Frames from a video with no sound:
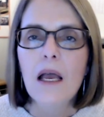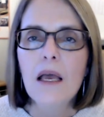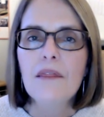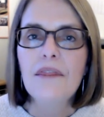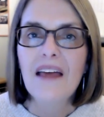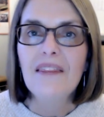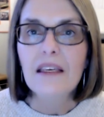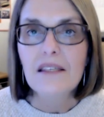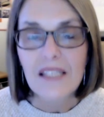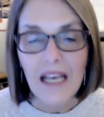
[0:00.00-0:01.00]
Then the
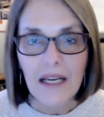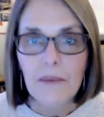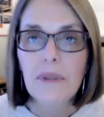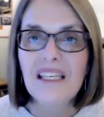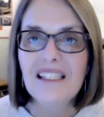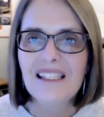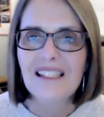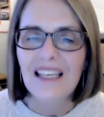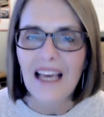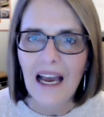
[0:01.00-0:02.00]
second piece is
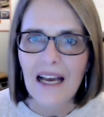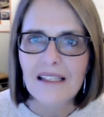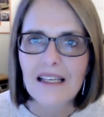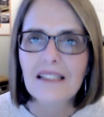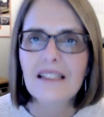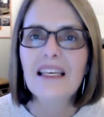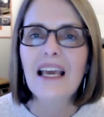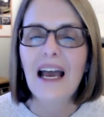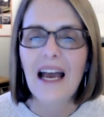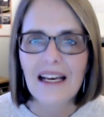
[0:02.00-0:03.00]
the assets. The
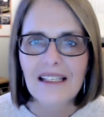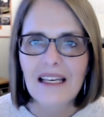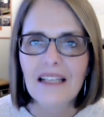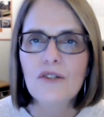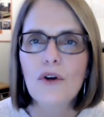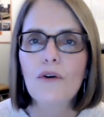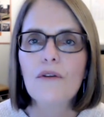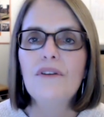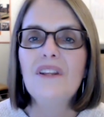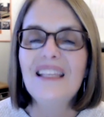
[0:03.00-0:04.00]
assets are
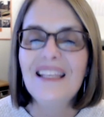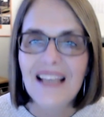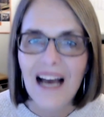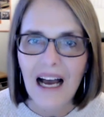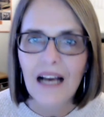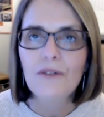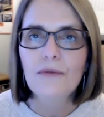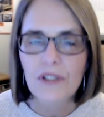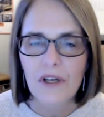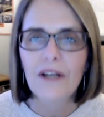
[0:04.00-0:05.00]

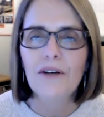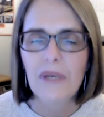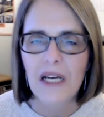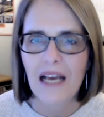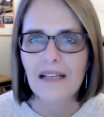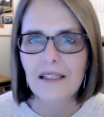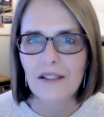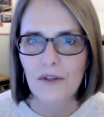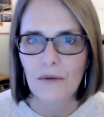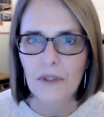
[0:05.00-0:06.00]
non-retirement
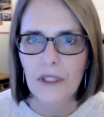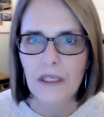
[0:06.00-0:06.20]
assets only.